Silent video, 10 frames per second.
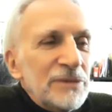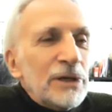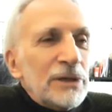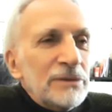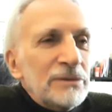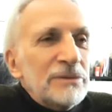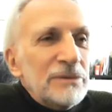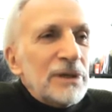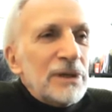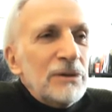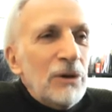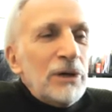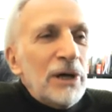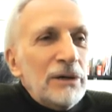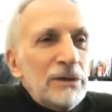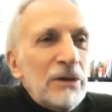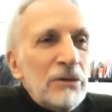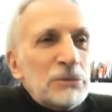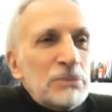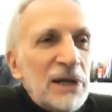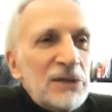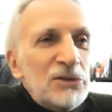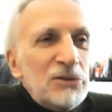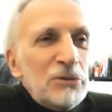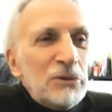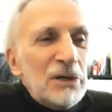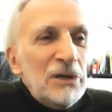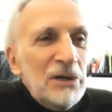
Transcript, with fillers: What do yeah. you think? Yeah. Oh, yeah. Yeah. There's plans to uh,